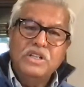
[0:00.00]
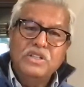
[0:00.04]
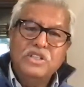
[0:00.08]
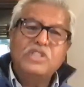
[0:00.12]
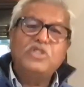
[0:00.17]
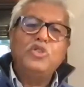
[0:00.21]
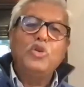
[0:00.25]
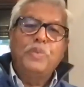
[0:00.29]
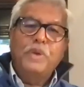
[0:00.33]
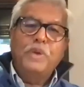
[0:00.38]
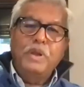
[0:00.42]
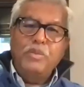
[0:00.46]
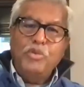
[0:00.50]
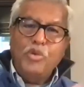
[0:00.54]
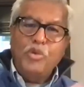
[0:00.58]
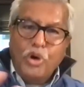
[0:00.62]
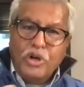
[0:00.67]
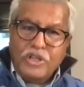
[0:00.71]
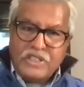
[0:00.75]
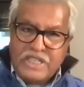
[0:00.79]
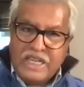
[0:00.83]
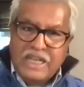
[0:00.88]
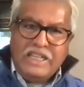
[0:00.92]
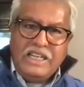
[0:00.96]
The Supreme
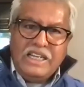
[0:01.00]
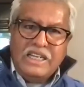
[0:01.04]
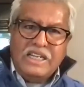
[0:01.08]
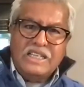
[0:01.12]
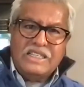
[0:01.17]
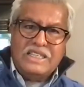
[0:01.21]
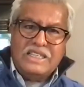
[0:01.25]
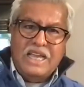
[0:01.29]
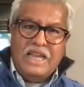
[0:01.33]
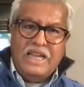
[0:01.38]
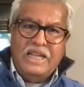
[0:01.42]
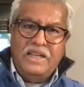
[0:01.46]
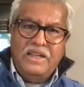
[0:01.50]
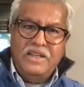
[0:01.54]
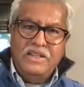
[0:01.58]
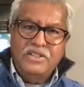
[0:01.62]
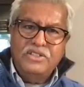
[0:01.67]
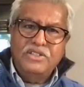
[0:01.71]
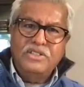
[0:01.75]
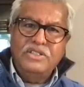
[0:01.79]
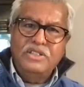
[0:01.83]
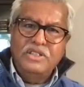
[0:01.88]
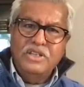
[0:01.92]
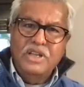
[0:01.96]
Court set it aside.
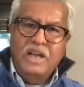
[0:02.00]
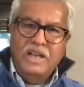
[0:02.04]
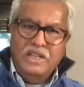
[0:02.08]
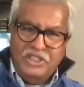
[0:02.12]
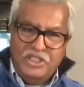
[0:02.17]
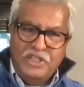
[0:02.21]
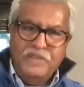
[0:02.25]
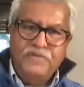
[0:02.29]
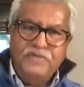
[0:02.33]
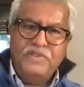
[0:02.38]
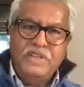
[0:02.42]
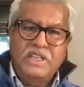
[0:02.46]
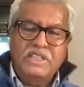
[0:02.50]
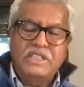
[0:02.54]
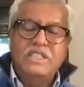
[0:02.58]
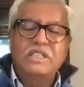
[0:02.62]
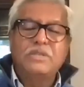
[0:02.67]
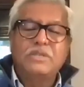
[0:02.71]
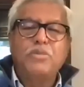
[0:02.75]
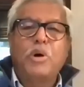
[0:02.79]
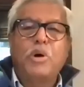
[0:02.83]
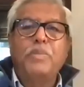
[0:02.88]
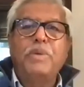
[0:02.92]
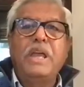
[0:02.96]
Chief
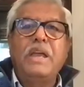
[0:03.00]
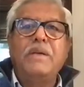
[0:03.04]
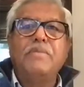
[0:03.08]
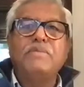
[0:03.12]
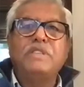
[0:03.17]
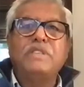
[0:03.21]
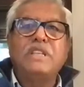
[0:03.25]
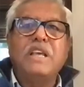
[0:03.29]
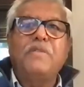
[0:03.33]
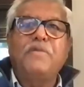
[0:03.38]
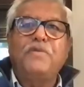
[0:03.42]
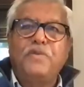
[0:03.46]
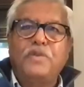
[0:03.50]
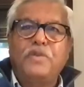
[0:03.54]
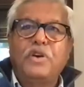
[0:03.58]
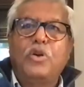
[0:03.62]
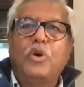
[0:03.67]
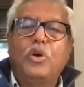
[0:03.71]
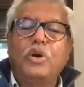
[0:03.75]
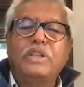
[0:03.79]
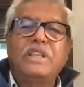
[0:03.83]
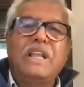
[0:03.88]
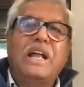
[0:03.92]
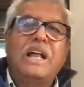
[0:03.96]
Justice Bobde himself
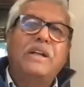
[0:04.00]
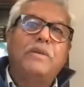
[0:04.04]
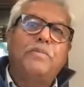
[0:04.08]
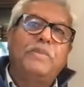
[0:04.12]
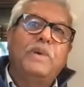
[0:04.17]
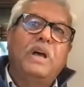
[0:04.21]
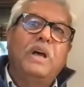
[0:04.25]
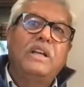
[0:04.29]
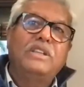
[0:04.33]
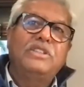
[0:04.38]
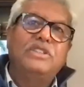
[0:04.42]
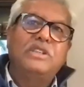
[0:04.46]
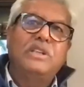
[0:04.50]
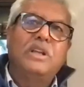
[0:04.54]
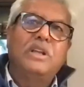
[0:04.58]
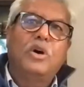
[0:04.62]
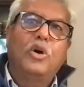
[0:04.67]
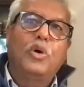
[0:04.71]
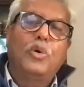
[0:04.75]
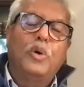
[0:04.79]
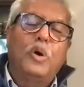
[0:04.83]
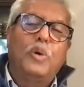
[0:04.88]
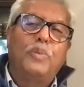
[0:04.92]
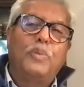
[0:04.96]
wrote that
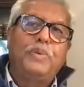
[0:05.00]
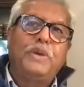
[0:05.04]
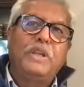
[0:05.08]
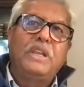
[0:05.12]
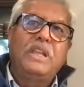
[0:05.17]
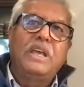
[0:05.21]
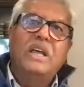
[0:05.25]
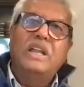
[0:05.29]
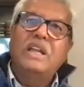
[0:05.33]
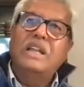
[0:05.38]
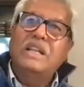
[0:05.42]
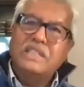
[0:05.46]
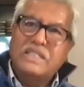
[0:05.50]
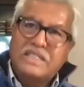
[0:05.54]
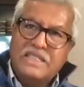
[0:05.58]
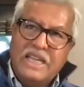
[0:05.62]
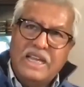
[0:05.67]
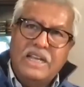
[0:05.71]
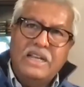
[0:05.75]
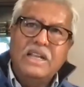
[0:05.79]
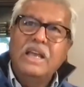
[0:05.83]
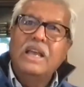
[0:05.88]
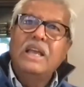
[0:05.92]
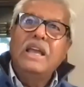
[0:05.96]
opinion and
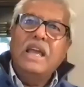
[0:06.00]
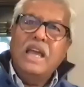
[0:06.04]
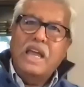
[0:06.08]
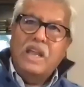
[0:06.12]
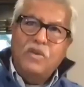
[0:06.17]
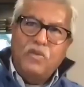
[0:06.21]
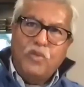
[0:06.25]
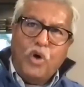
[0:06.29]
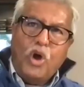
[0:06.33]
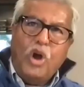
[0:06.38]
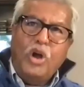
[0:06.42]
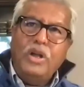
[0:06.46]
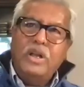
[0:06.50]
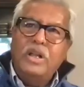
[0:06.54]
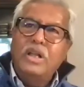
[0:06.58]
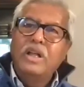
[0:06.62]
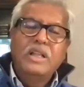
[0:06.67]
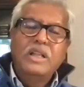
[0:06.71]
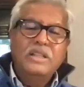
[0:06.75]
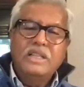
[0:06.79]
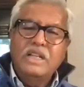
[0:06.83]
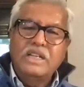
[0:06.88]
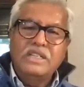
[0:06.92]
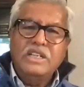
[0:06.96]
said and warned
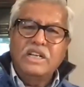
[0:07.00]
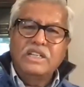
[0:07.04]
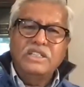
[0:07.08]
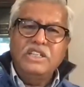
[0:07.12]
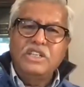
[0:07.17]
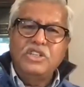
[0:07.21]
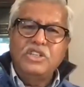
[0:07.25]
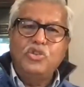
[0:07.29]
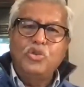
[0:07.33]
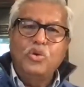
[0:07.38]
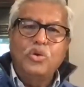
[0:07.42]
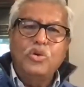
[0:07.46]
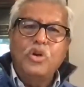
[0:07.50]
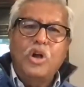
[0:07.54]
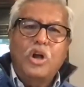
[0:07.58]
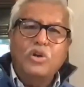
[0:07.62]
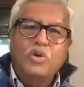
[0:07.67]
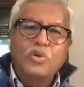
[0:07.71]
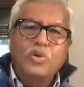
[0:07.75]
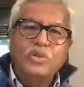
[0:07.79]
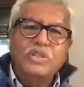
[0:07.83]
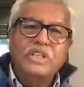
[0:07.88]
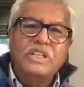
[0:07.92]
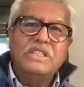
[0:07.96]
that judges should
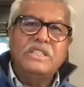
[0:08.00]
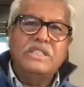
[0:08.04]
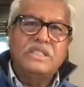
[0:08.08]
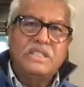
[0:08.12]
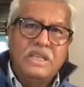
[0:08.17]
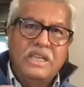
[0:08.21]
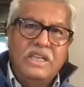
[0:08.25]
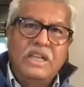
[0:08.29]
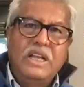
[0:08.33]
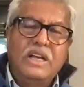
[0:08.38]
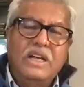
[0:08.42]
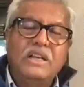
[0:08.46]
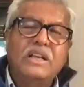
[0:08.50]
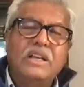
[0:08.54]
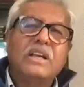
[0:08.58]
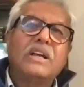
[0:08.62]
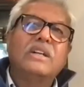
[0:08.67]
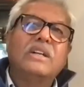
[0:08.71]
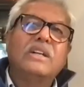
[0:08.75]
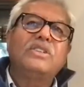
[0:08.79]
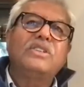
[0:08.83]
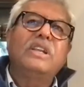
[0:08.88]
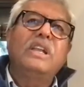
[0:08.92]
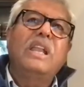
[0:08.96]
not do this in a
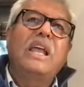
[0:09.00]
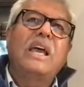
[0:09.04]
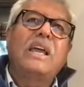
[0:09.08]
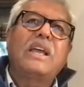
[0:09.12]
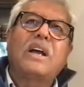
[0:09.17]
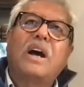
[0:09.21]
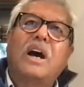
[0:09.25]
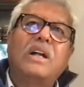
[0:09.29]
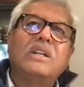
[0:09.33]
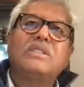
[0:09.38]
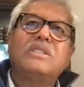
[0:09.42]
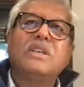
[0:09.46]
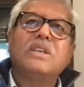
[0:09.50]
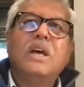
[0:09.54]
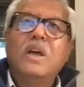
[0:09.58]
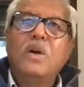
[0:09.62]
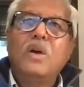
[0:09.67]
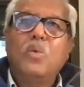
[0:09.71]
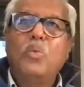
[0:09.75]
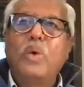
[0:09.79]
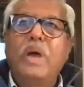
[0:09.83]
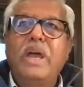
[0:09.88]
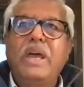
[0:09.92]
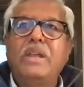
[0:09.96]
country like ours
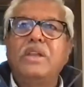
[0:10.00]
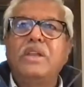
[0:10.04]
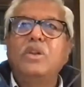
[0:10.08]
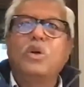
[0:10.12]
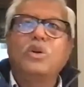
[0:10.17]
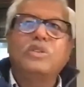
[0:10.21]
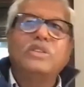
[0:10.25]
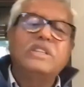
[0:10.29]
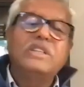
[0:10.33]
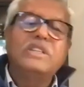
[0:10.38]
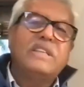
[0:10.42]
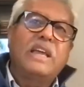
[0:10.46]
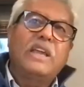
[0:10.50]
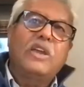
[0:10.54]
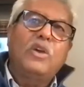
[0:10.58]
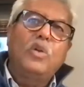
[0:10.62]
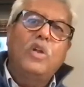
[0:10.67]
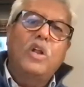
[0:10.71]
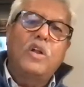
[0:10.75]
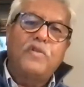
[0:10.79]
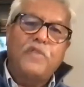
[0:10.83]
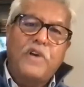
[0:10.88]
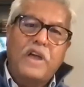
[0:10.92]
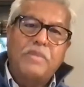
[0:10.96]
where, you know, the
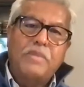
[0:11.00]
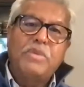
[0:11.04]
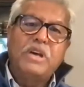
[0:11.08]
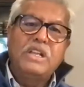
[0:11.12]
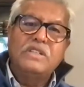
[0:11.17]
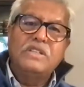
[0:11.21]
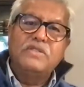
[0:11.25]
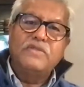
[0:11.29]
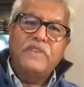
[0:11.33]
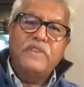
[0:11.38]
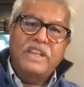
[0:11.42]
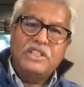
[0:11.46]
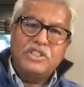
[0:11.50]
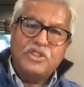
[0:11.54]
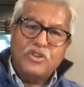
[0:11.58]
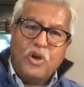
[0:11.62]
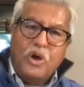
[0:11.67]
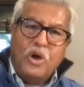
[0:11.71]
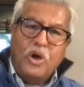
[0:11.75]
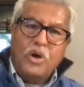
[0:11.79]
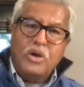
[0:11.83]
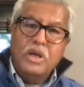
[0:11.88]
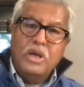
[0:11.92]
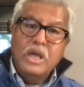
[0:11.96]
secular fiber is very
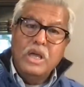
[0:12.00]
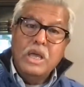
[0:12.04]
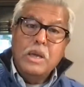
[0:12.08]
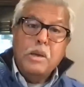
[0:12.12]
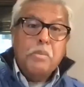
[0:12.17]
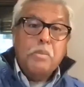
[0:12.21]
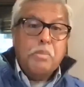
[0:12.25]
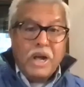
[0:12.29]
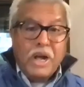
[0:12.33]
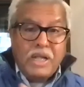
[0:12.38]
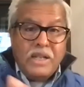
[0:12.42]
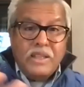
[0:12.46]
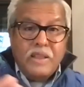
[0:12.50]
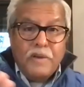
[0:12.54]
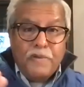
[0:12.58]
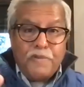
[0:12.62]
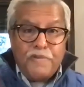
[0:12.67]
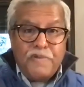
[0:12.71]
strong. But the